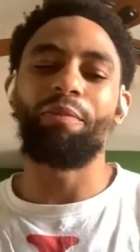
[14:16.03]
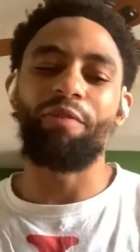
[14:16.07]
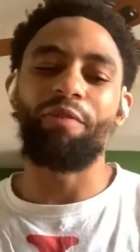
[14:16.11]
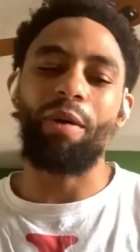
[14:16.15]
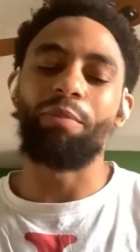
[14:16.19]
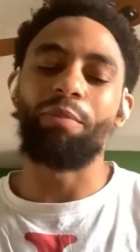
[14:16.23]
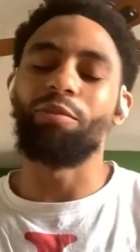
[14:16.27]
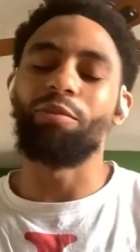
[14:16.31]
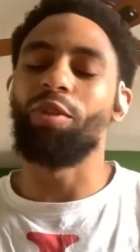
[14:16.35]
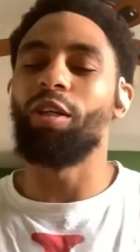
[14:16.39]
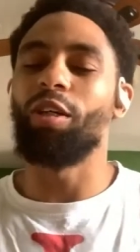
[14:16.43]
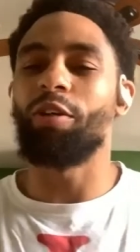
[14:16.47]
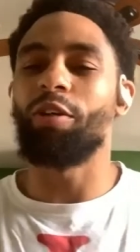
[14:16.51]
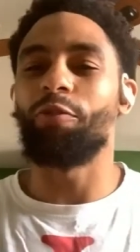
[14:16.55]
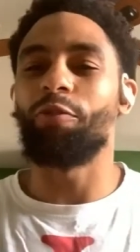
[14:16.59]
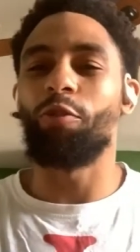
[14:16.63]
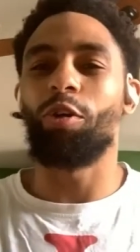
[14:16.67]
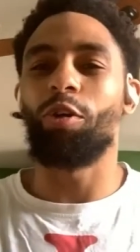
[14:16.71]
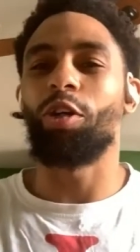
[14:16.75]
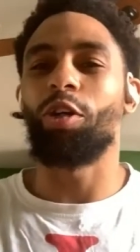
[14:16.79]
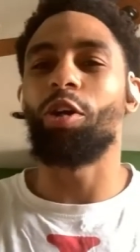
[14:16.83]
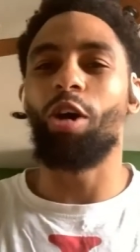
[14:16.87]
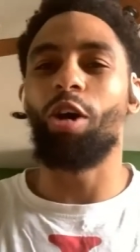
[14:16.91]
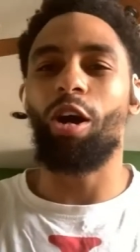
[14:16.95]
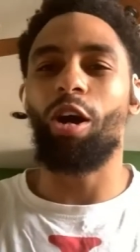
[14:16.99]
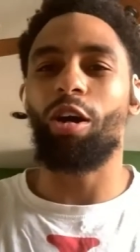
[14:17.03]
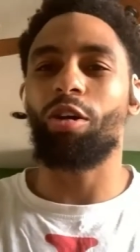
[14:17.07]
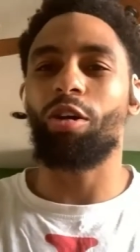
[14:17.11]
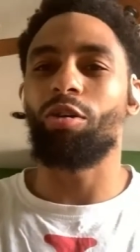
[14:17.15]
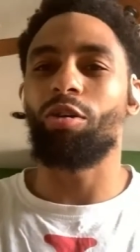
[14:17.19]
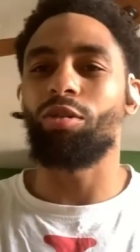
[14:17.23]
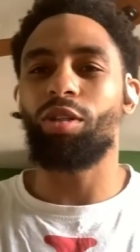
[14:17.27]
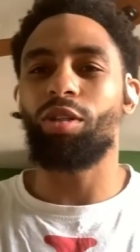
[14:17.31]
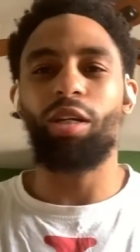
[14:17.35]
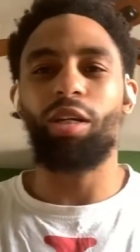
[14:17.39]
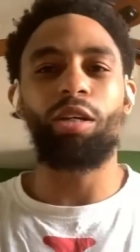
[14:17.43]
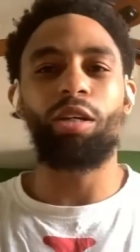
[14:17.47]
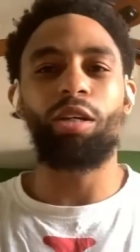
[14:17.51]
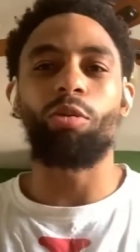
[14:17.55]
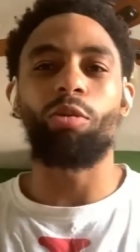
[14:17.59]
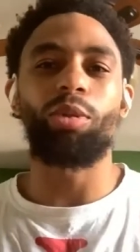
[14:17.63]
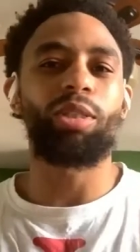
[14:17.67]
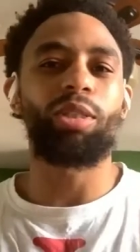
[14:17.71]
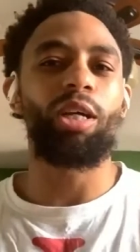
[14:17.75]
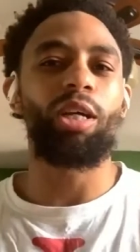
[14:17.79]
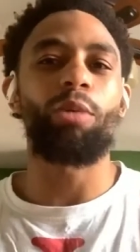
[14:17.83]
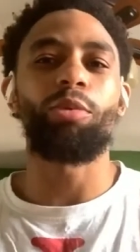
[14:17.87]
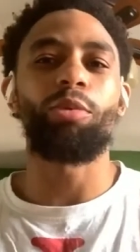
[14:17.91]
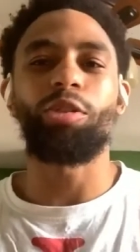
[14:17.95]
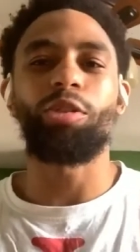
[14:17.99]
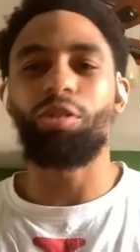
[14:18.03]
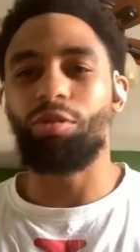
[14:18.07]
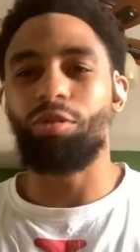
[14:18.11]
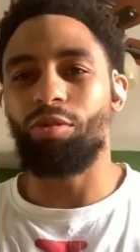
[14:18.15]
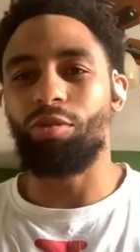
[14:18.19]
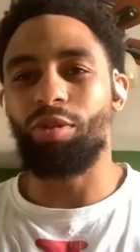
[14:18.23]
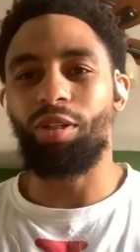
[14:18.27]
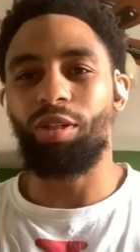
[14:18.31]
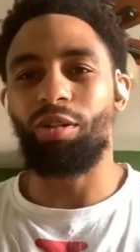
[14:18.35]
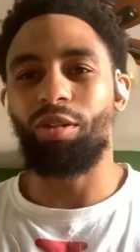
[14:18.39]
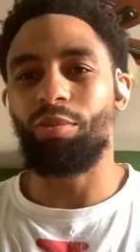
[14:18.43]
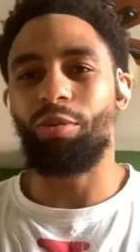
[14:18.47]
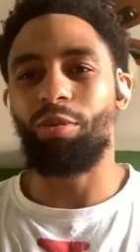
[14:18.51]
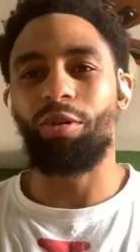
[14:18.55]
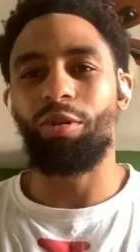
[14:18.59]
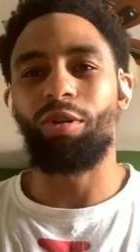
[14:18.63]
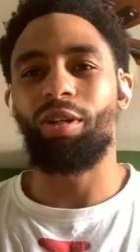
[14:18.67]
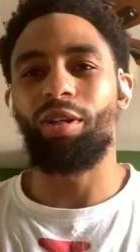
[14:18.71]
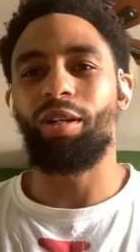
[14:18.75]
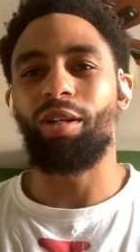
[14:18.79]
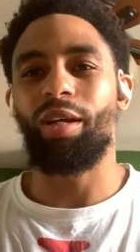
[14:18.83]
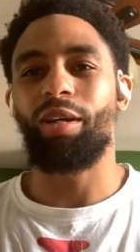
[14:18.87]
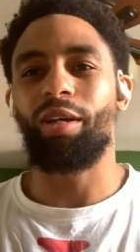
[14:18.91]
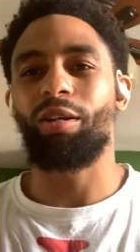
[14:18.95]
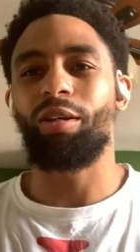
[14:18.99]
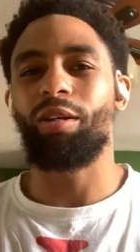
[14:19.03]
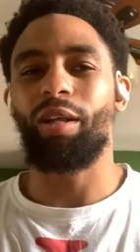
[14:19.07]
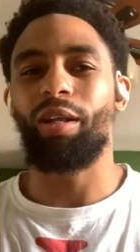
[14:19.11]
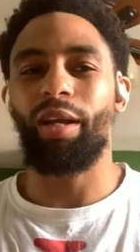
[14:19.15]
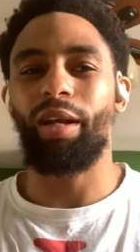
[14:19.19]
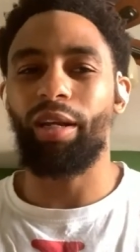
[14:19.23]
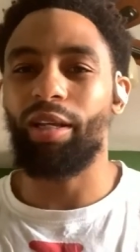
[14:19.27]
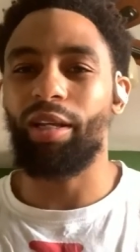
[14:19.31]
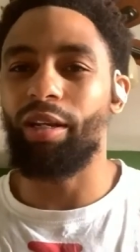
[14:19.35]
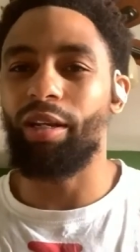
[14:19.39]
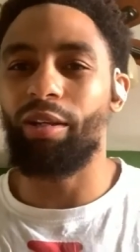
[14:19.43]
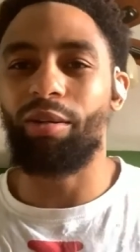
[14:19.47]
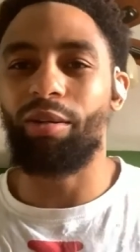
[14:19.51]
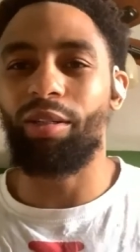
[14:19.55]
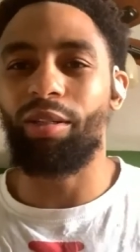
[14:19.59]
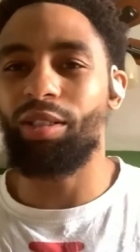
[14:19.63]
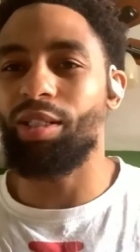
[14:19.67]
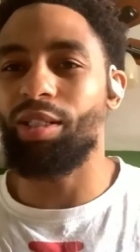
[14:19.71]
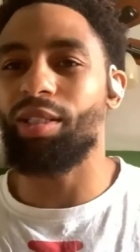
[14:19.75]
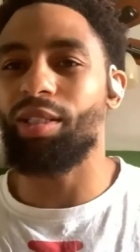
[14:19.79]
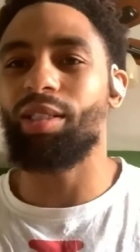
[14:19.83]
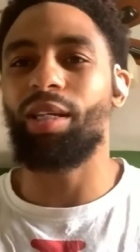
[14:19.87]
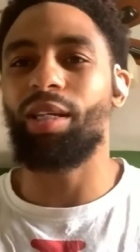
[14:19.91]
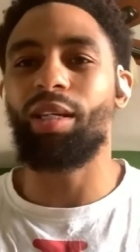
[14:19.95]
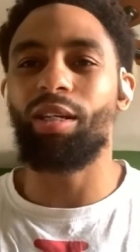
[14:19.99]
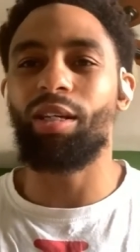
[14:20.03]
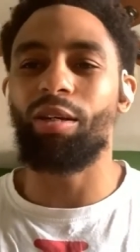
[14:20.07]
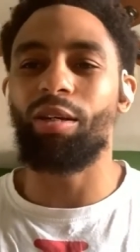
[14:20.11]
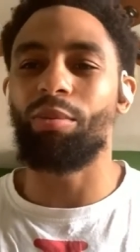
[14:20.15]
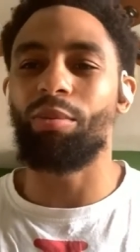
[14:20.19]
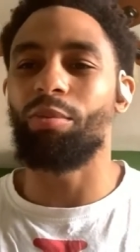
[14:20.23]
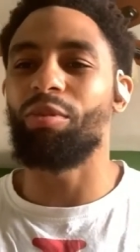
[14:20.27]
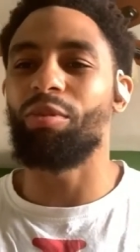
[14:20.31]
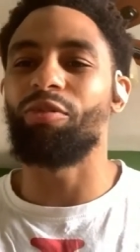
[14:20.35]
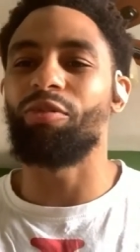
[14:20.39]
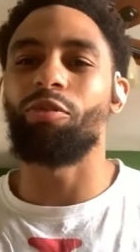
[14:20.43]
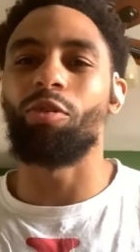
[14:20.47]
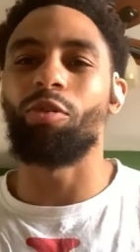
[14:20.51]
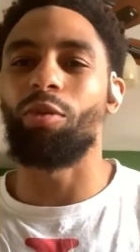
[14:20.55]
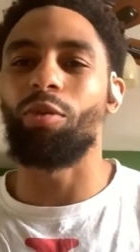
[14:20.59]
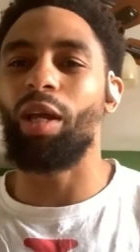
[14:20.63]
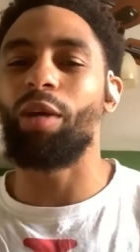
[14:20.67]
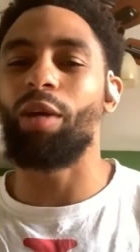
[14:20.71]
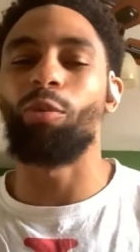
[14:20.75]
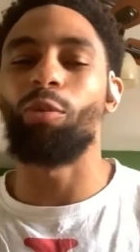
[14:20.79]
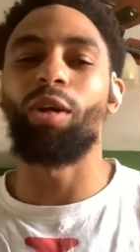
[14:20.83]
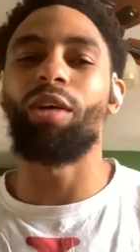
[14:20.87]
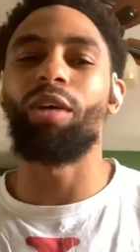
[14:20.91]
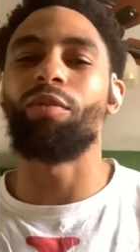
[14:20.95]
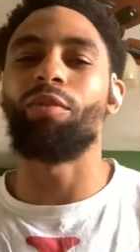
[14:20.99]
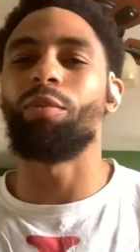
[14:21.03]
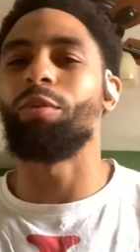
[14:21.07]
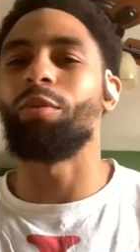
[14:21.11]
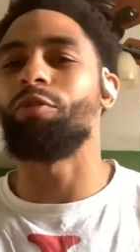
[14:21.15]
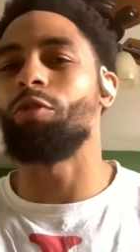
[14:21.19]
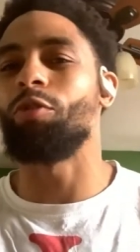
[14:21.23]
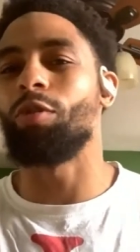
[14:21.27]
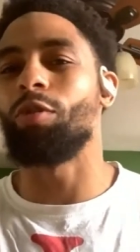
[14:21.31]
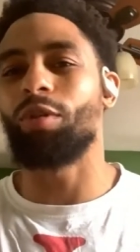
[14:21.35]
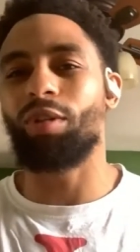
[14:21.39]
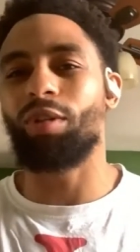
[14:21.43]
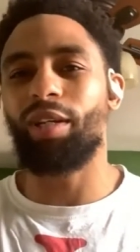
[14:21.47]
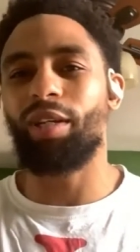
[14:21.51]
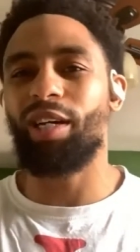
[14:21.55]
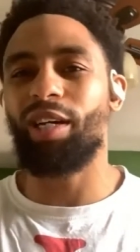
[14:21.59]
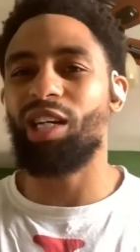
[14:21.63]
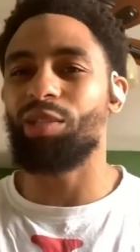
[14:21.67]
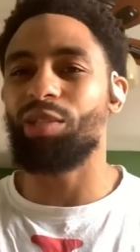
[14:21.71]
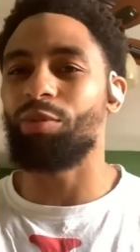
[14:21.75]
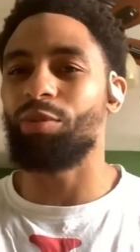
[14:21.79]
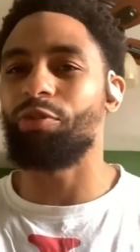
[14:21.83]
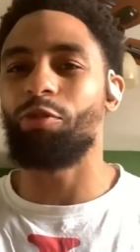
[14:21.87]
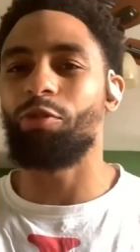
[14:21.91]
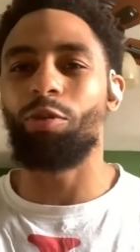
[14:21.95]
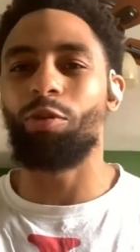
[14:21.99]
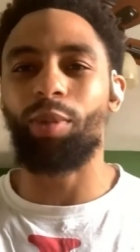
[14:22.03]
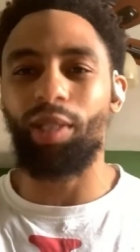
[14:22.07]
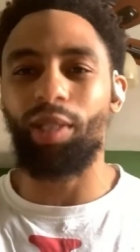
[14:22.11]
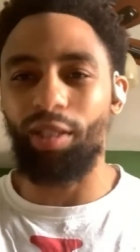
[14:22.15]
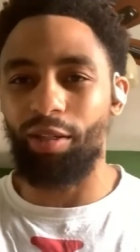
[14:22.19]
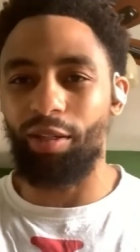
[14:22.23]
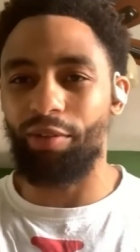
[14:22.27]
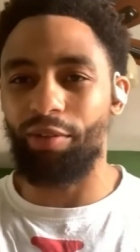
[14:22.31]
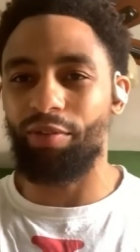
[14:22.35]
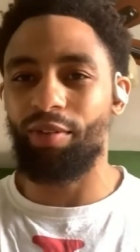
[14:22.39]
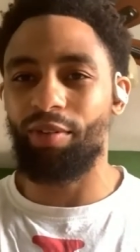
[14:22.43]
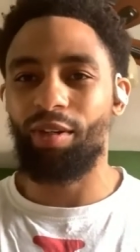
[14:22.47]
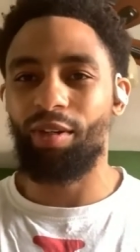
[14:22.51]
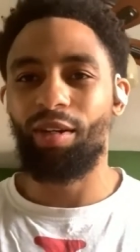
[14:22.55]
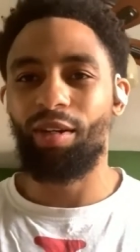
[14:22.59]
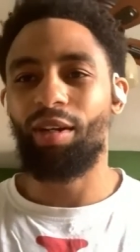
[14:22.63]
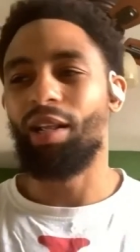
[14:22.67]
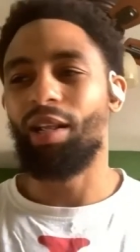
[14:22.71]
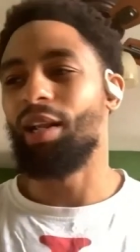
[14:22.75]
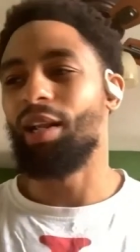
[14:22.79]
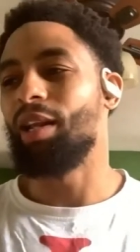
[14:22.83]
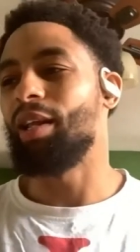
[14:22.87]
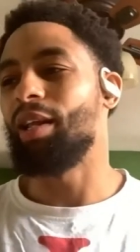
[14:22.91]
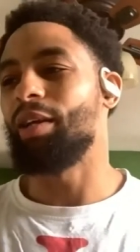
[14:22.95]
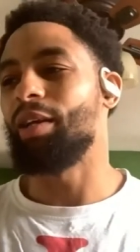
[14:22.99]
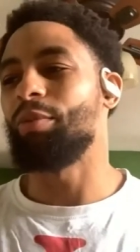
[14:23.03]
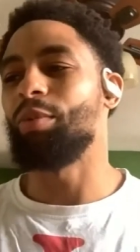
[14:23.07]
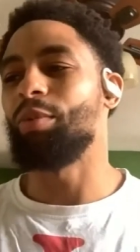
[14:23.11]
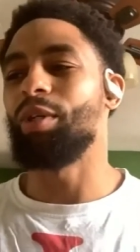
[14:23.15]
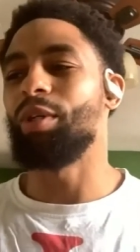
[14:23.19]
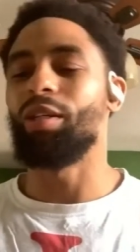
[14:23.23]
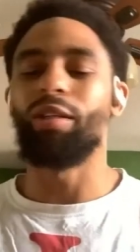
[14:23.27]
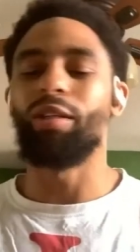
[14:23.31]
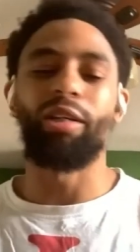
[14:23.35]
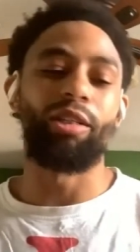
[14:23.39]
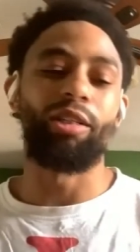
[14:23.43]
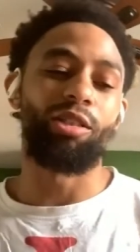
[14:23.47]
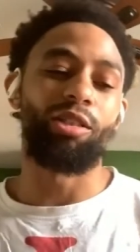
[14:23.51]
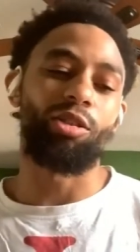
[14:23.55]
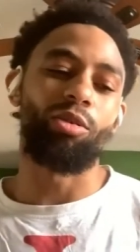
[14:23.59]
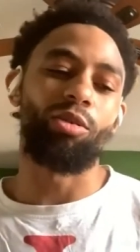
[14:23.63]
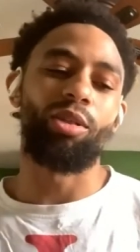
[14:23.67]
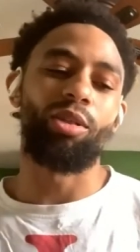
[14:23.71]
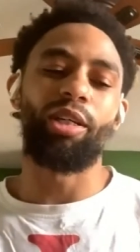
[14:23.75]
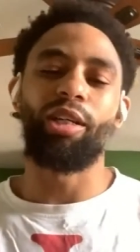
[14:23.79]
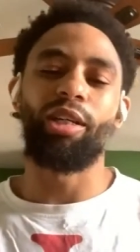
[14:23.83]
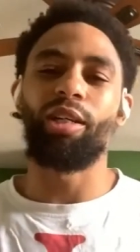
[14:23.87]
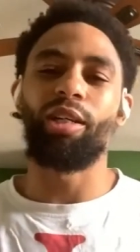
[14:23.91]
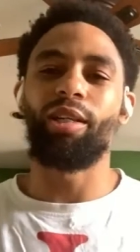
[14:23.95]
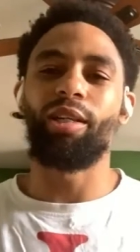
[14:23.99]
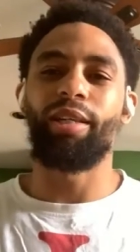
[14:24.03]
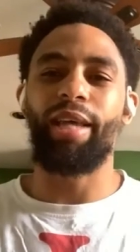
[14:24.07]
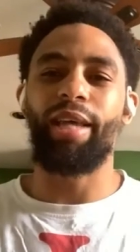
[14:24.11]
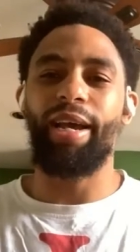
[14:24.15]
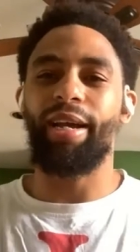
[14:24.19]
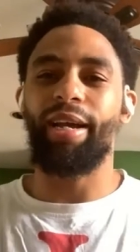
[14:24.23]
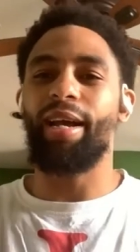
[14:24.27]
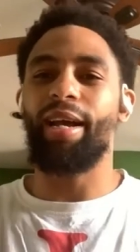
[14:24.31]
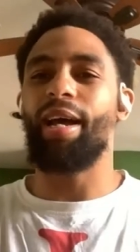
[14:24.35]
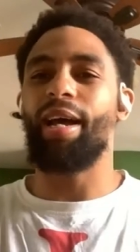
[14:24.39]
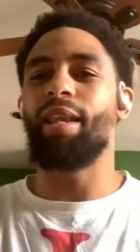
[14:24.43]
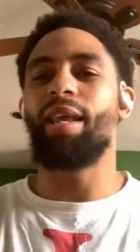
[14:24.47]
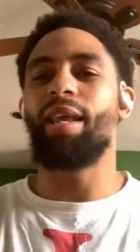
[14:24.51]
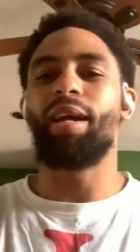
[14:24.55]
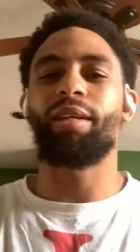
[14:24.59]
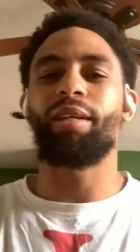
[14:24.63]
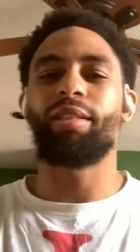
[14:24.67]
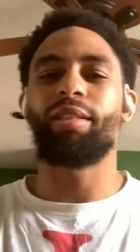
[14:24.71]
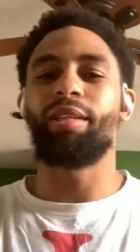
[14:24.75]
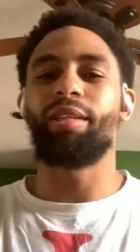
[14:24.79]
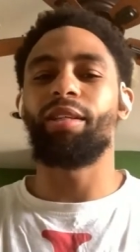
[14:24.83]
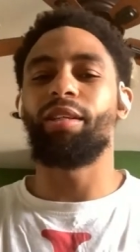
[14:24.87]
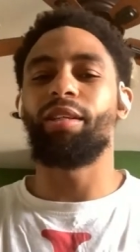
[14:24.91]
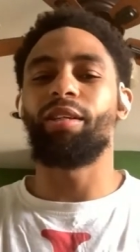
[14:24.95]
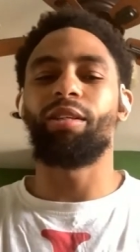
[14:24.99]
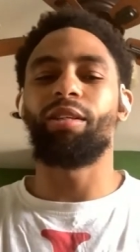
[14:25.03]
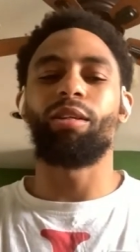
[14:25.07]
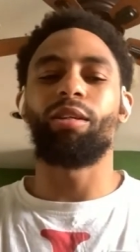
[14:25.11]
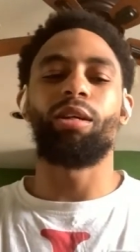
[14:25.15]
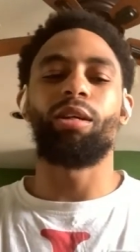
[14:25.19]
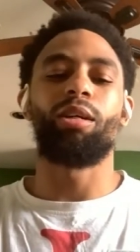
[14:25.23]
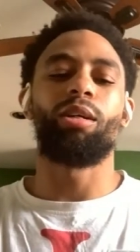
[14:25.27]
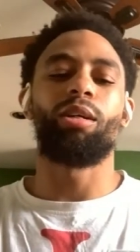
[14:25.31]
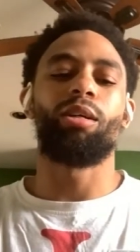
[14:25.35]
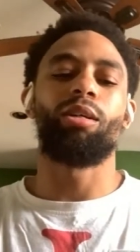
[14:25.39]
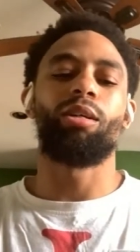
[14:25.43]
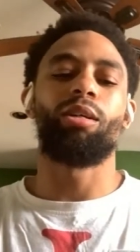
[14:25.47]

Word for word: I'm looking for the guard coach. Like, yo, what time we shooting in the morning? Like, I get in 6 a.m. before, like, whatever, before class, before we lift. Like, and so then that got locked in, and